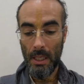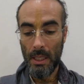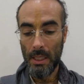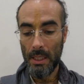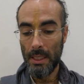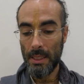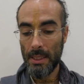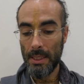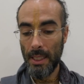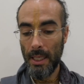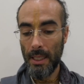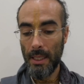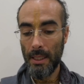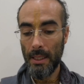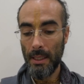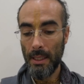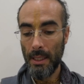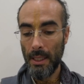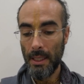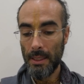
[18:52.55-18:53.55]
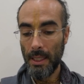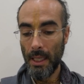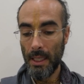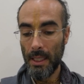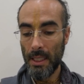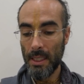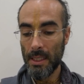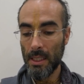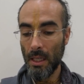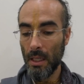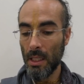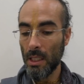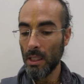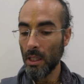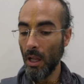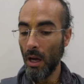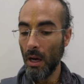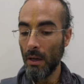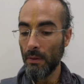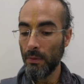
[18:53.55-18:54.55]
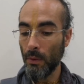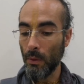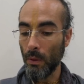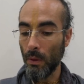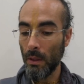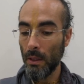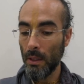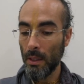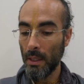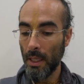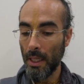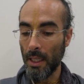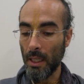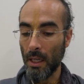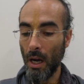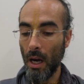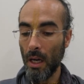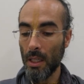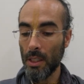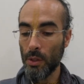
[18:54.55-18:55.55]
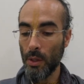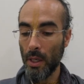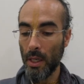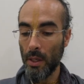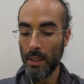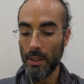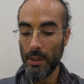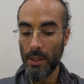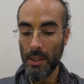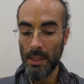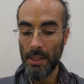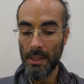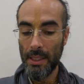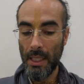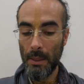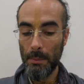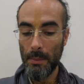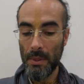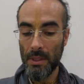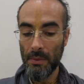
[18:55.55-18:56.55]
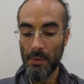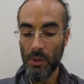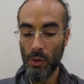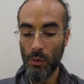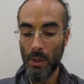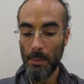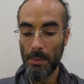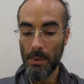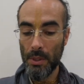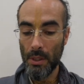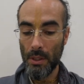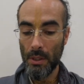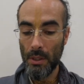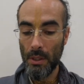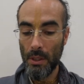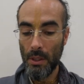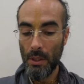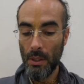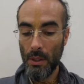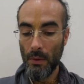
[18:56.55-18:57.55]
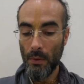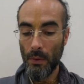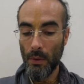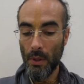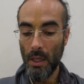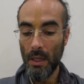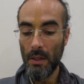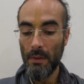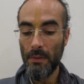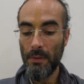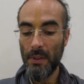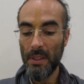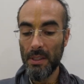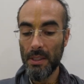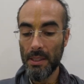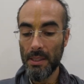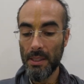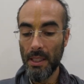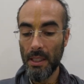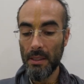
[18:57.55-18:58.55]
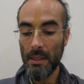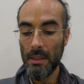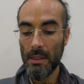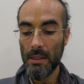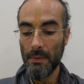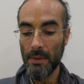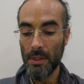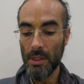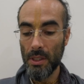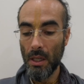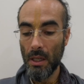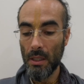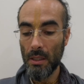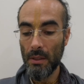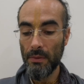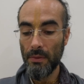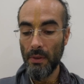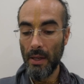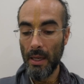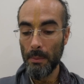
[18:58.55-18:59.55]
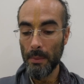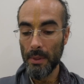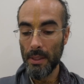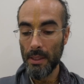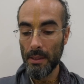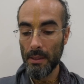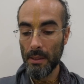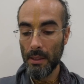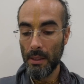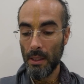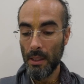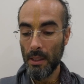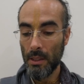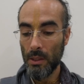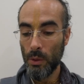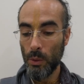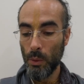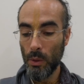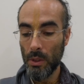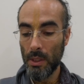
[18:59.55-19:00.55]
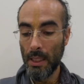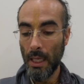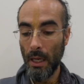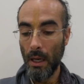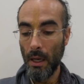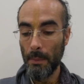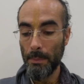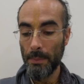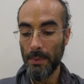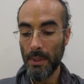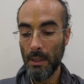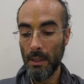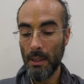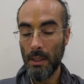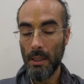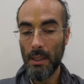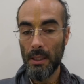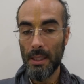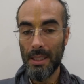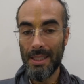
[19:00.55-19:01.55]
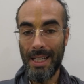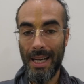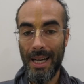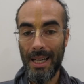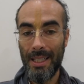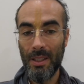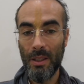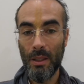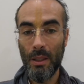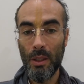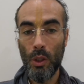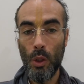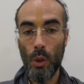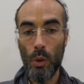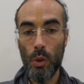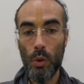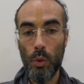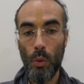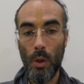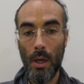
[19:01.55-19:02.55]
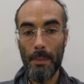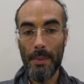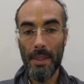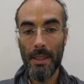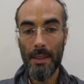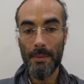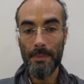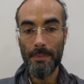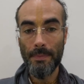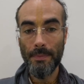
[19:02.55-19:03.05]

He said that it is unlawful and contrary to the statements of scripture for unfit descendants of acharya families to adopt the title Goswami